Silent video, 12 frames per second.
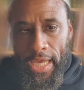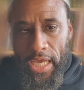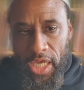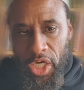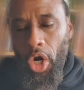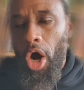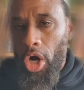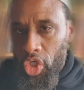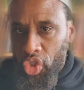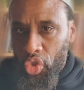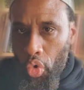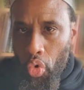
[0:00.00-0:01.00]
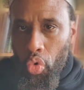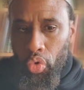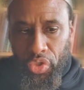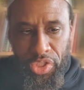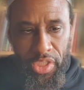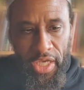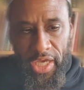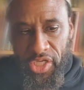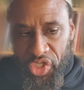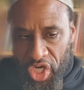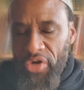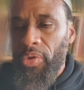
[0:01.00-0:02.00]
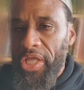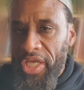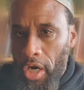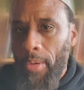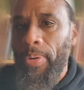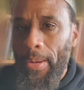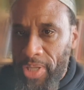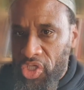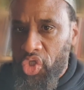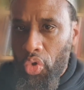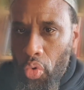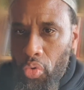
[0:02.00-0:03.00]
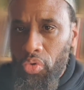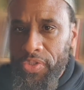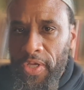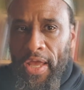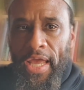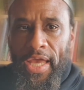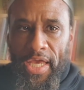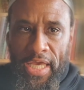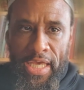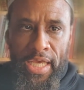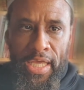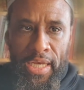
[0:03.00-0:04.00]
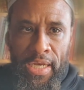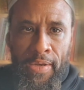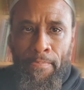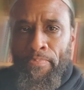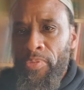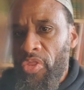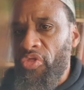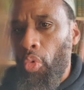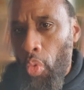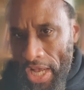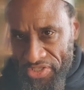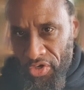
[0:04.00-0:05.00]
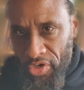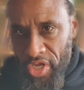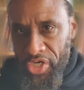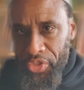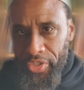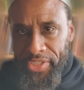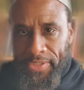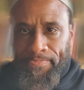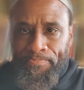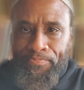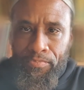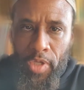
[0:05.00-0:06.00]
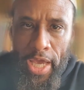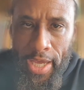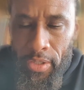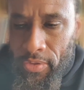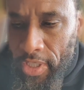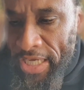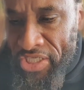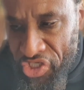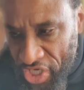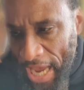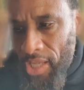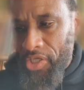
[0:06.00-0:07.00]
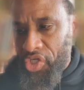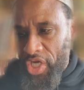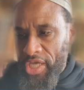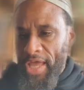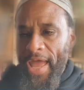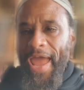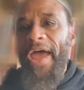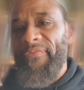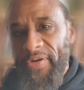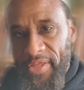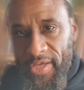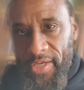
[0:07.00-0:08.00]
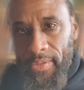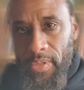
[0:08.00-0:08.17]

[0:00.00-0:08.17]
in our schools, uh, generally in our public schools in the Western countries. Okay? It's challenging everything.